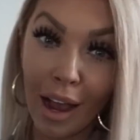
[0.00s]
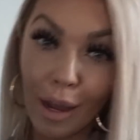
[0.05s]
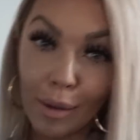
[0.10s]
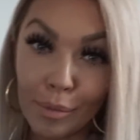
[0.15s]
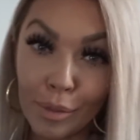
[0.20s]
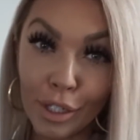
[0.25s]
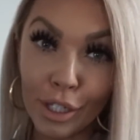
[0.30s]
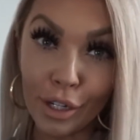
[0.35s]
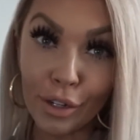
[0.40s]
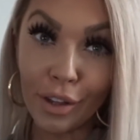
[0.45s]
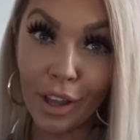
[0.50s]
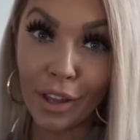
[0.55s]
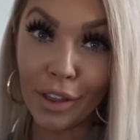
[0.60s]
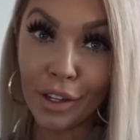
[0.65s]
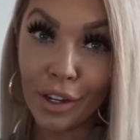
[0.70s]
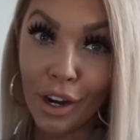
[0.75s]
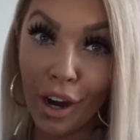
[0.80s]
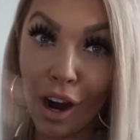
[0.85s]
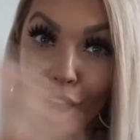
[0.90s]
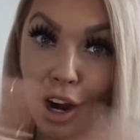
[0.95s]
I'm sure that
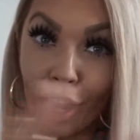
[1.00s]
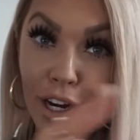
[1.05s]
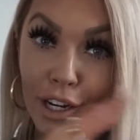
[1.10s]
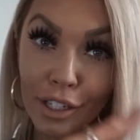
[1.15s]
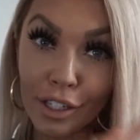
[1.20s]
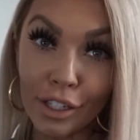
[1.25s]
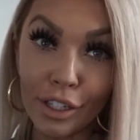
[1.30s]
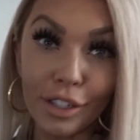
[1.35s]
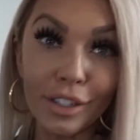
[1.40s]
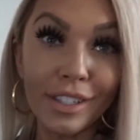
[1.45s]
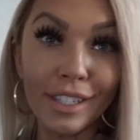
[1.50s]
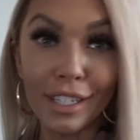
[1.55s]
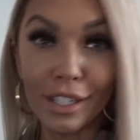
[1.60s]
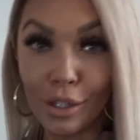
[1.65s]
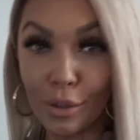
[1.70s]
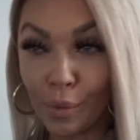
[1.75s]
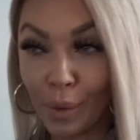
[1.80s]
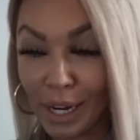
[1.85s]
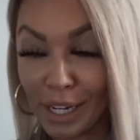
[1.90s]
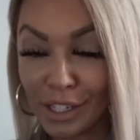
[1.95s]
there are certain
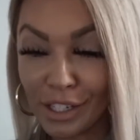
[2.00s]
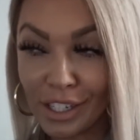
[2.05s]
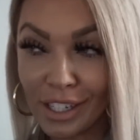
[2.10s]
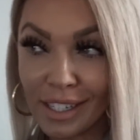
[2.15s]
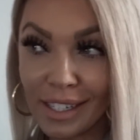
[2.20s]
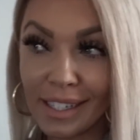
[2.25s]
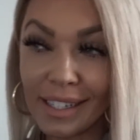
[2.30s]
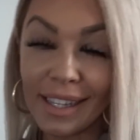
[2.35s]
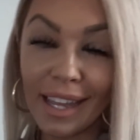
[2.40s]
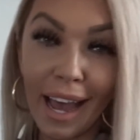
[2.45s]
situations